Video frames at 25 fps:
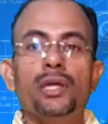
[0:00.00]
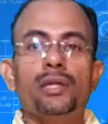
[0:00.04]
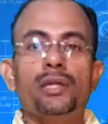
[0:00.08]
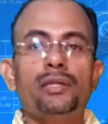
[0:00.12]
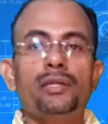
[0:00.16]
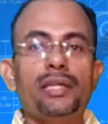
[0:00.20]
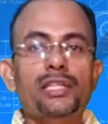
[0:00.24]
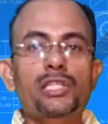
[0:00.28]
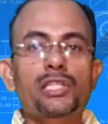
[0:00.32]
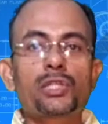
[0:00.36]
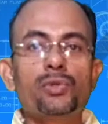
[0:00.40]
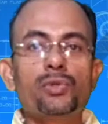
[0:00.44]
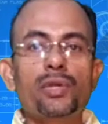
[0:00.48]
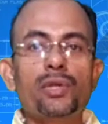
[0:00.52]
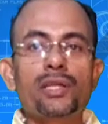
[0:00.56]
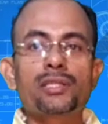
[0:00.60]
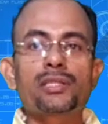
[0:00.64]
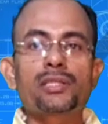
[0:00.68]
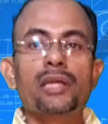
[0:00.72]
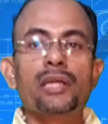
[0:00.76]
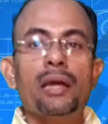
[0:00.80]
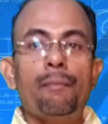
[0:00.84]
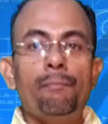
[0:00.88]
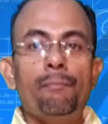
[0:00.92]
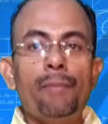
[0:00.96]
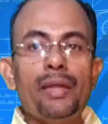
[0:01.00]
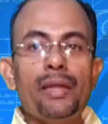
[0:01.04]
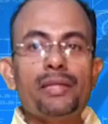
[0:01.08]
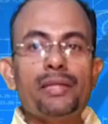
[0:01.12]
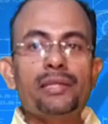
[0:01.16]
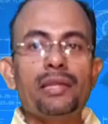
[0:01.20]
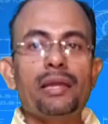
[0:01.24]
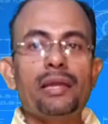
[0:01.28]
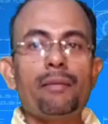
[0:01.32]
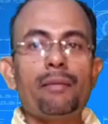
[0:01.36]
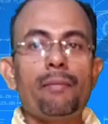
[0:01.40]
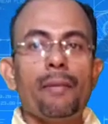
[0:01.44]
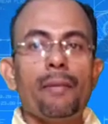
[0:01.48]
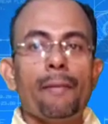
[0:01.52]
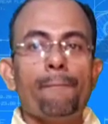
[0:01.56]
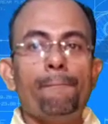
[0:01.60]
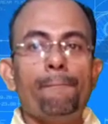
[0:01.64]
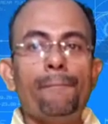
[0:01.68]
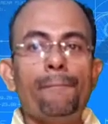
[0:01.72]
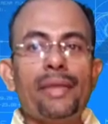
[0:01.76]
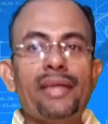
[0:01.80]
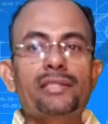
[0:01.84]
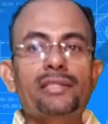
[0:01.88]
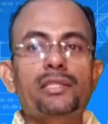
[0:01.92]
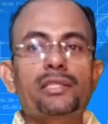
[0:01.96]
Dear students, Mandela
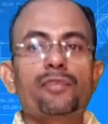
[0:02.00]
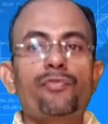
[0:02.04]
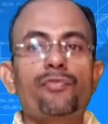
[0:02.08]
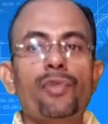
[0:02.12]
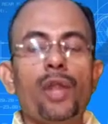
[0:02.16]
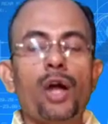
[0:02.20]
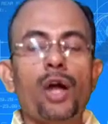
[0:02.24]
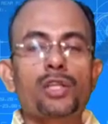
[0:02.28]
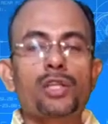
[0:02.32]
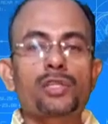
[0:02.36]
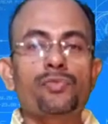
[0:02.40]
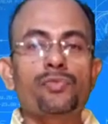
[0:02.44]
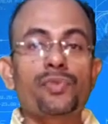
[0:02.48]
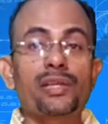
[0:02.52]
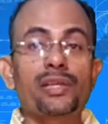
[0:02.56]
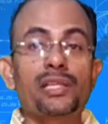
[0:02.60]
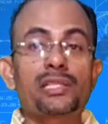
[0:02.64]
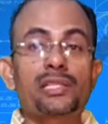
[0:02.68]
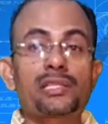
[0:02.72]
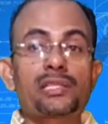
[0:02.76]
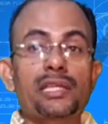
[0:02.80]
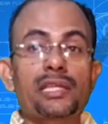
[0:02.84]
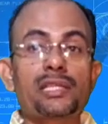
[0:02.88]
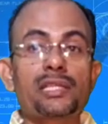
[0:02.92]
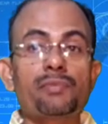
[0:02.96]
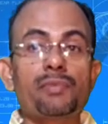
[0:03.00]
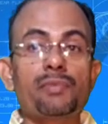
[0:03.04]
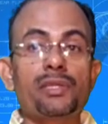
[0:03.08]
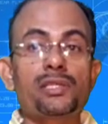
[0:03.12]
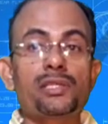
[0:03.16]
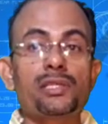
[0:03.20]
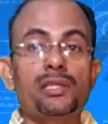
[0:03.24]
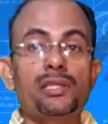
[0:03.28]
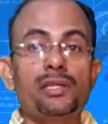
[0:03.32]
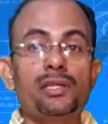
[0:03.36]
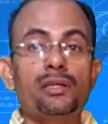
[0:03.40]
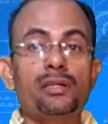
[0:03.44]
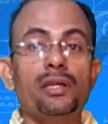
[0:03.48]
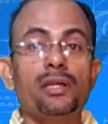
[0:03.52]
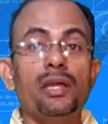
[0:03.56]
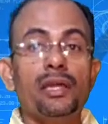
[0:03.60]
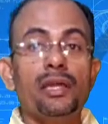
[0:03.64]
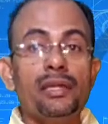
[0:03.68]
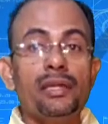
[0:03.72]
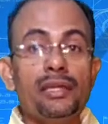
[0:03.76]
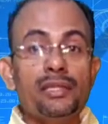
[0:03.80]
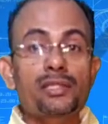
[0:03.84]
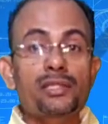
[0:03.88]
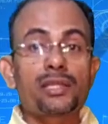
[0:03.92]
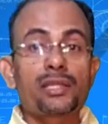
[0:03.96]
makes a philosophical statement here.
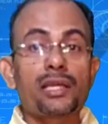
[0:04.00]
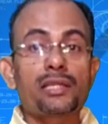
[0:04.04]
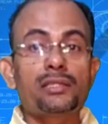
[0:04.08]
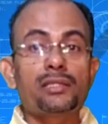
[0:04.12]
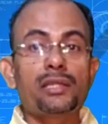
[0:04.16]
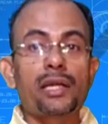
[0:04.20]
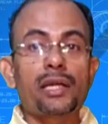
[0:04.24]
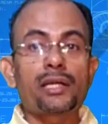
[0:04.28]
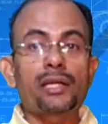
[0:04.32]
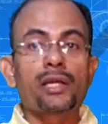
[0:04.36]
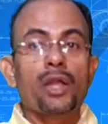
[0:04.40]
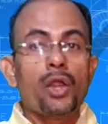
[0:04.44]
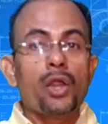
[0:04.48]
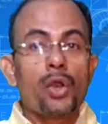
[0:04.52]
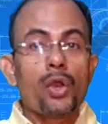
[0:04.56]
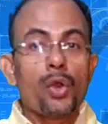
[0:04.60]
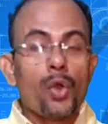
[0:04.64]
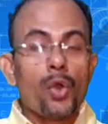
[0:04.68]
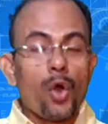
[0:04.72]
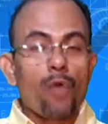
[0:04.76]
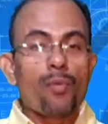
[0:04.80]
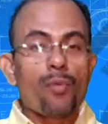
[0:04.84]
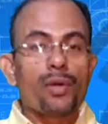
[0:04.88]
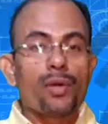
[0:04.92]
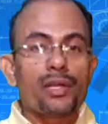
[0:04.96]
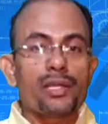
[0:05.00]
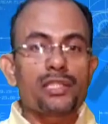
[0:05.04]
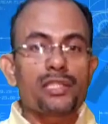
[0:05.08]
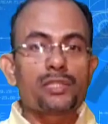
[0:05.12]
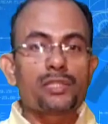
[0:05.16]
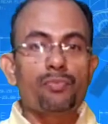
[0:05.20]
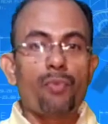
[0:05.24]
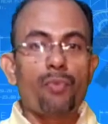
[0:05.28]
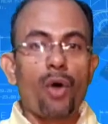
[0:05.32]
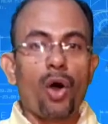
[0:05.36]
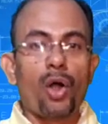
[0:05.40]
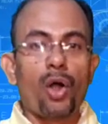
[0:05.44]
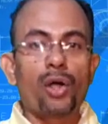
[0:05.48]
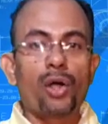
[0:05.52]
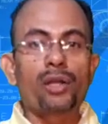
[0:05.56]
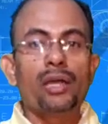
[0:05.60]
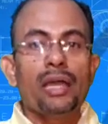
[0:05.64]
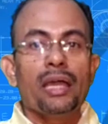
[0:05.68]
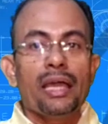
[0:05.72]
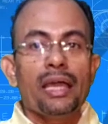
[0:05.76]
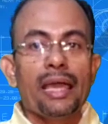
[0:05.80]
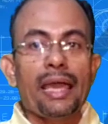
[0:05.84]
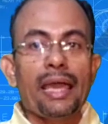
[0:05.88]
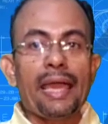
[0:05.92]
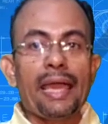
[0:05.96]
He says that nobody is born
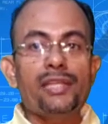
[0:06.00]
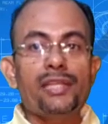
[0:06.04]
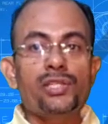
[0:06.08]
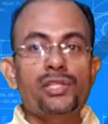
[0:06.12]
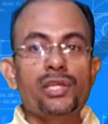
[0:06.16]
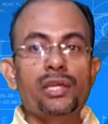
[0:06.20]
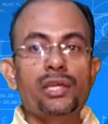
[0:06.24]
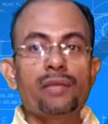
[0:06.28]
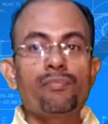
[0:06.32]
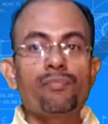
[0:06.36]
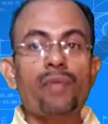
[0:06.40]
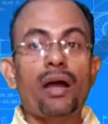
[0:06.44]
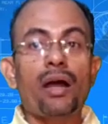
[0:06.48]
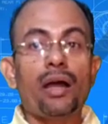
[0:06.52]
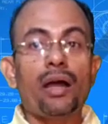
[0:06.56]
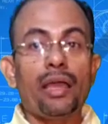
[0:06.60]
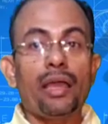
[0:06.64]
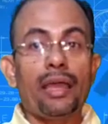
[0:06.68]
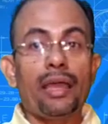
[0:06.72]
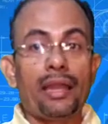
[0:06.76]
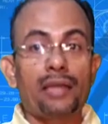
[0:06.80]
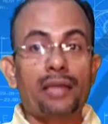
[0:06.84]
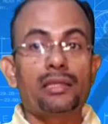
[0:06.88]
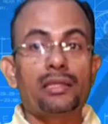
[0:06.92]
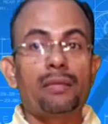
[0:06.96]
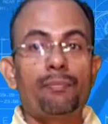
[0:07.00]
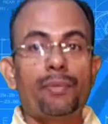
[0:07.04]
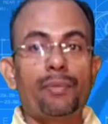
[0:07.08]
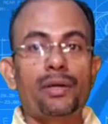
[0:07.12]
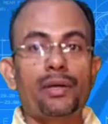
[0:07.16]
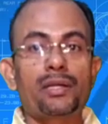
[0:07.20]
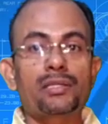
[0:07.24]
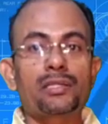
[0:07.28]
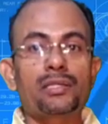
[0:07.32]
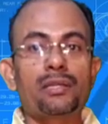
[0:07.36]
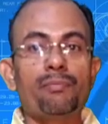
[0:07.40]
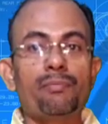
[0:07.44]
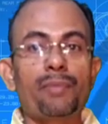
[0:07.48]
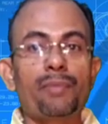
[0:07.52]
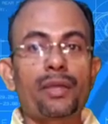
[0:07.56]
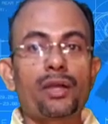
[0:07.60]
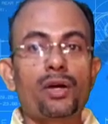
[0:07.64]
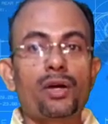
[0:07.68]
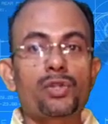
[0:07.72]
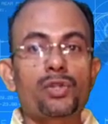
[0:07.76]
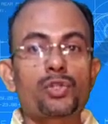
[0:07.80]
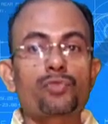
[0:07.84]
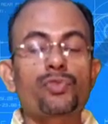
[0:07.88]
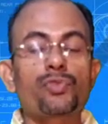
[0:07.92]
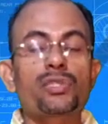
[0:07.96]
hating another person
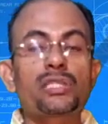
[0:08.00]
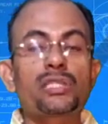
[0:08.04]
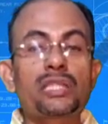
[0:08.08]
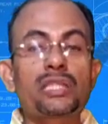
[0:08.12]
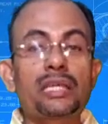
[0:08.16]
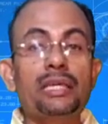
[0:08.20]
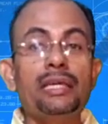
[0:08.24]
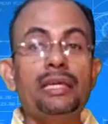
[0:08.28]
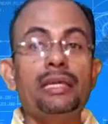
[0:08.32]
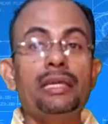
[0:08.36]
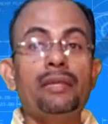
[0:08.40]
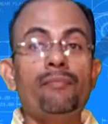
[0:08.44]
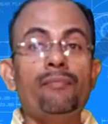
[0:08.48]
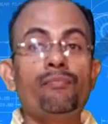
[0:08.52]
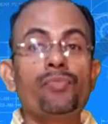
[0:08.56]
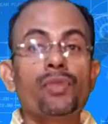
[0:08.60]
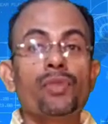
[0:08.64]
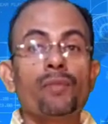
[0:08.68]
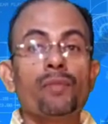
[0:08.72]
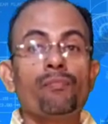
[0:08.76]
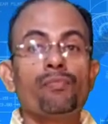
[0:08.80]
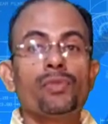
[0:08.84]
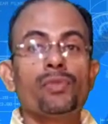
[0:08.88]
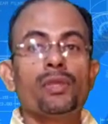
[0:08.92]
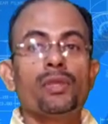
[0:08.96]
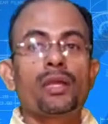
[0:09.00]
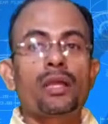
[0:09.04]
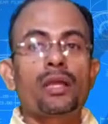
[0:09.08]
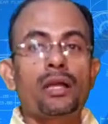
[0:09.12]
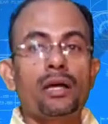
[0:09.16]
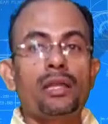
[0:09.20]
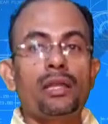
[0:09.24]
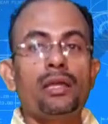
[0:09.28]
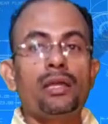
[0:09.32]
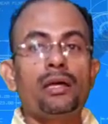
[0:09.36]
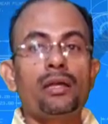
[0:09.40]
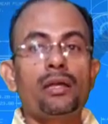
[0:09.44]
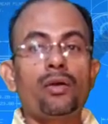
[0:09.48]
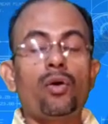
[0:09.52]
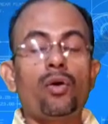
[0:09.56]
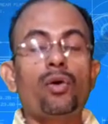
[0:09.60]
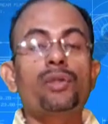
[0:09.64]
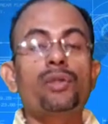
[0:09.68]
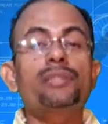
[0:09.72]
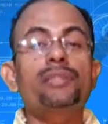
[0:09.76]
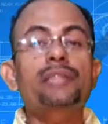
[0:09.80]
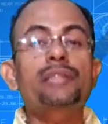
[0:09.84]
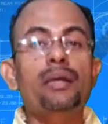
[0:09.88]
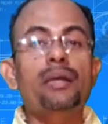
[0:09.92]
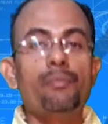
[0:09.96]
because of his skin color
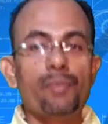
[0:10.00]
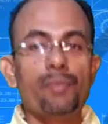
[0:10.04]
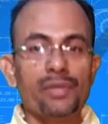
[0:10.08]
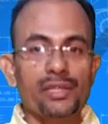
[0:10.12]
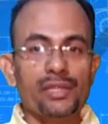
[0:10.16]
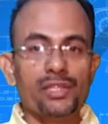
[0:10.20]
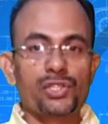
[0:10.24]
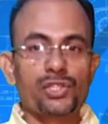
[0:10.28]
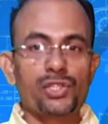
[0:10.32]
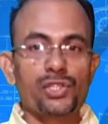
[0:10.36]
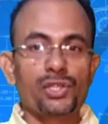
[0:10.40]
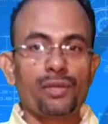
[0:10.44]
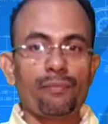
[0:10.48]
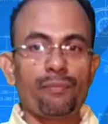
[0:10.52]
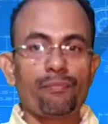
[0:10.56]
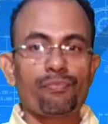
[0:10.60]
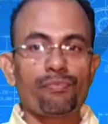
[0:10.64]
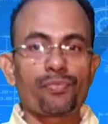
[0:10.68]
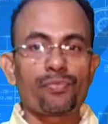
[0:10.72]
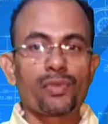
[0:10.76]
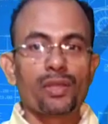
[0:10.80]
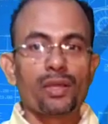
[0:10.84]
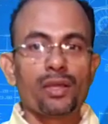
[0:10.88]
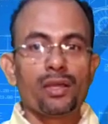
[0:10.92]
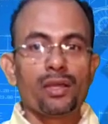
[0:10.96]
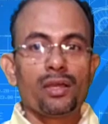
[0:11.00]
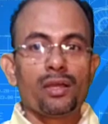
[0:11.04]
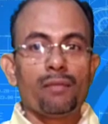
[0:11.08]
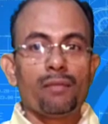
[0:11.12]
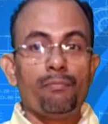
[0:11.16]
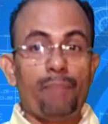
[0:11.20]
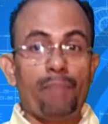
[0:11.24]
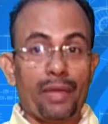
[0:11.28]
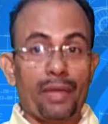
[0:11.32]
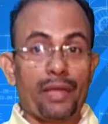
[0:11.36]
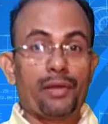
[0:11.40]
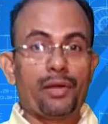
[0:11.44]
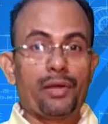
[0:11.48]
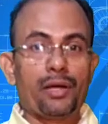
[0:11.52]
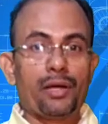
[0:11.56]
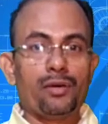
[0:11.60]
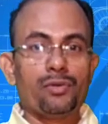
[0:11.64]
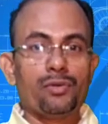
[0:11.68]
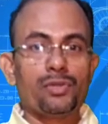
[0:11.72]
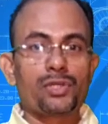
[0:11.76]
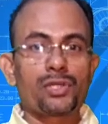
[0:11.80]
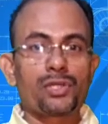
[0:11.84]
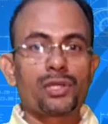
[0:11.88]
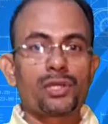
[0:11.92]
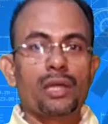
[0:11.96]
or his community
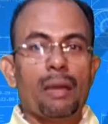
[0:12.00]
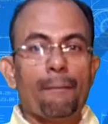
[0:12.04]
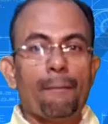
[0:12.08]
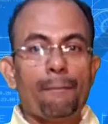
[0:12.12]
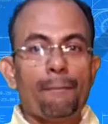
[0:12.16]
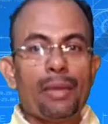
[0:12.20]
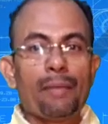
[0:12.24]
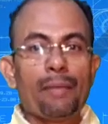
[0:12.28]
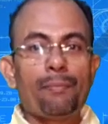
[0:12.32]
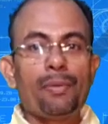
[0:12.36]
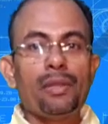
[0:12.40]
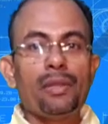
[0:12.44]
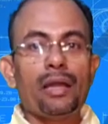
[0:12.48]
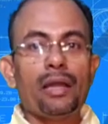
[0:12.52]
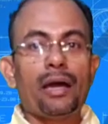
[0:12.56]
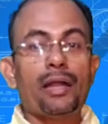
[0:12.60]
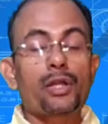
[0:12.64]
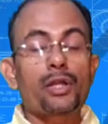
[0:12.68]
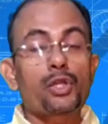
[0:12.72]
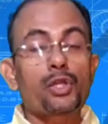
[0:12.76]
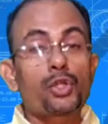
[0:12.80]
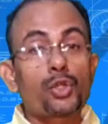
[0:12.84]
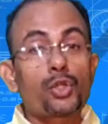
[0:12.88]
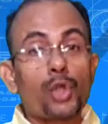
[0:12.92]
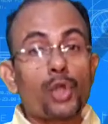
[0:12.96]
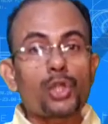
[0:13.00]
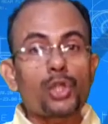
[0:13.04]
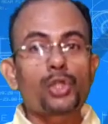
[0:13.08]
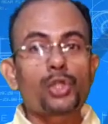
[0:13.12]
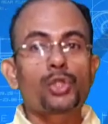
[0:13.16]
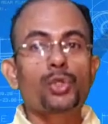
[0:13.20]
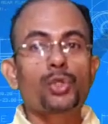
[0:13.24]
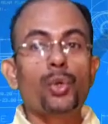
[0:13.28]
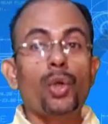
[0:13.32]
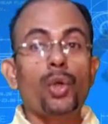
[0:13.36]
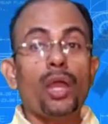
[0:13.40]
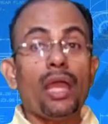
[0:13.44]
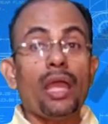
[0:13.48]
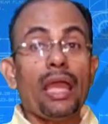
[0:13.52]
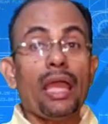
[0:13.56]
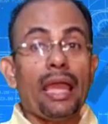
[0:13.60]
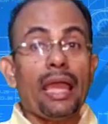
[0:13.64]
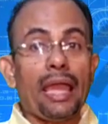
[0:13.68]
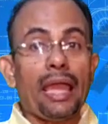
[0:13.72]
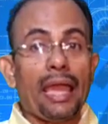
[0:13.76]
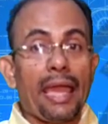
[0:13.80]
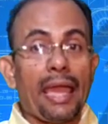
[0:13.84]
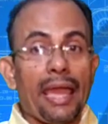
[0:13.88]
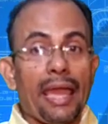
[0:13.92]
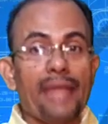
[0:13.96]
background. People are taught to
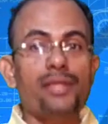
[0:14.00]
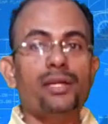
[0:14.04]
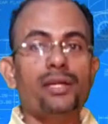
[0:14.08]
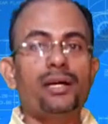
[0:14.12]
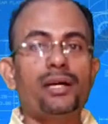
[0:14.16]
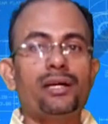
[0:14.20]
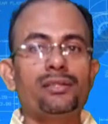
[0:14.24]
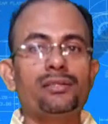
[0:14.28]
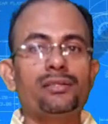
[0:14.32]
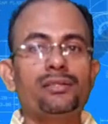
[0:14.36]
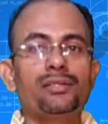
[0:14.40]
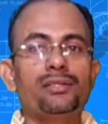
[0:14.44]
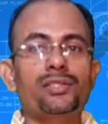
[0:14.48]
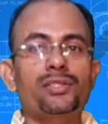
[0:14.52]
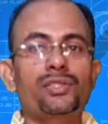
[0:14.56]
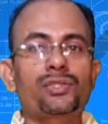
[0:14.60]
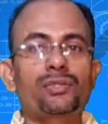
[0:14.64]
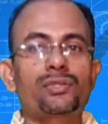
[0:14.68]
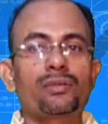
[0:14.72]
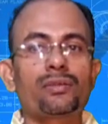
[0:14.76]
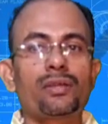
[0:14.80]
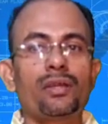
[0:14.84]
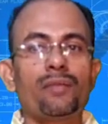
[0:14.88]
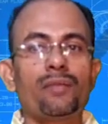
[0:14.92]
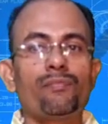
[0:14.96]
hate others.